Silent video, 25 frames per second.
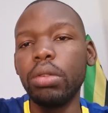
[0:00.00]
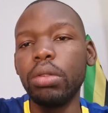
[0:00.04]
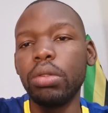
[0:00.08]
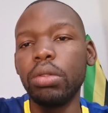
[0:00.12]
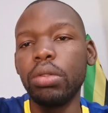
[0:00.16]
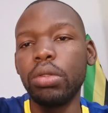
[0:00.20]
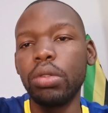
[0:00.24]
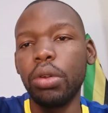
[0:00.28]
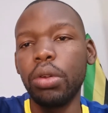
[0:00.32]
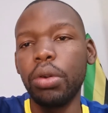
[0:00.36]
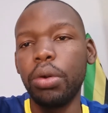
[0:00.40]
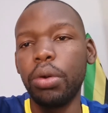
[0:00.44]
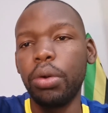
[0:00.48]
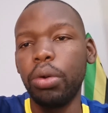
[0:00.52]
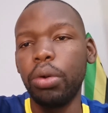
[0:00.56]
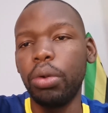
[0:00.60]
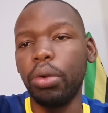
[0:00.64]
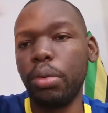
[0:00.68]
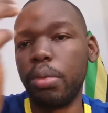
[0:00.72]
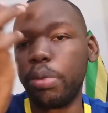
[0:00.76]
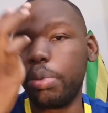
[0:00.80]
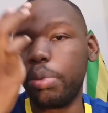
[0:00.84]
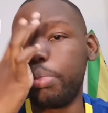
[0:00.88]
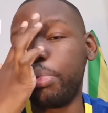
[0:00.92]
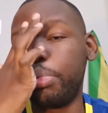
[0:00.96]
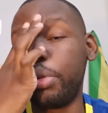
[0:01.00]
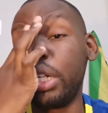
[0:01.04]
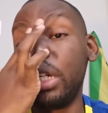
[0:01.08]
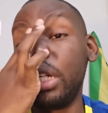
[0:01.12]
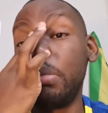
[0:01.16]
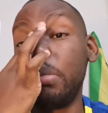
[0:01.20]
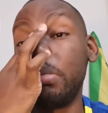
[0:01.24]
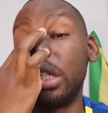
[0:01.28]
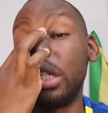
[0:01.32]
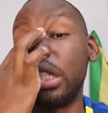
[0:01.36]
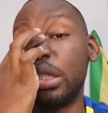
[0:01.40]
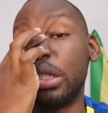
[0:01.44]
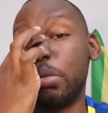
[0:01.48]
So
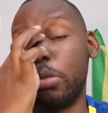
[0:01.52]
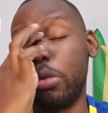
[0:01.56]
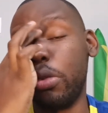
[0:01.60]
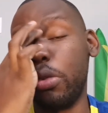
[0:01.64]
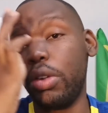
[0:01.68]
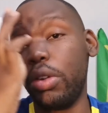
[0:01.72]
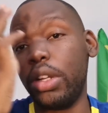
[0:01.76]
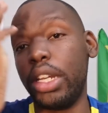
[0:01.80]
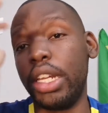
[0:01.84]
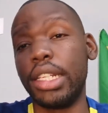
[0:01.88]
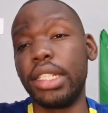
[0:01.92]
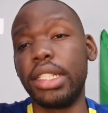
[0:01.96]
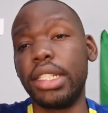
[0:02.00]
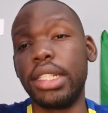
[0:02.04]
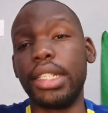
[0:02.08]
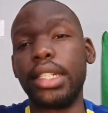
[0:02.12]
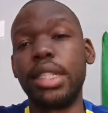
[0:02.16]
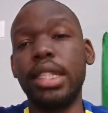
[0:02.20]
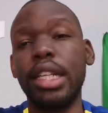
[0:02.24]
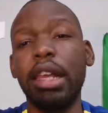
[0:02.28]
pretty much more or less the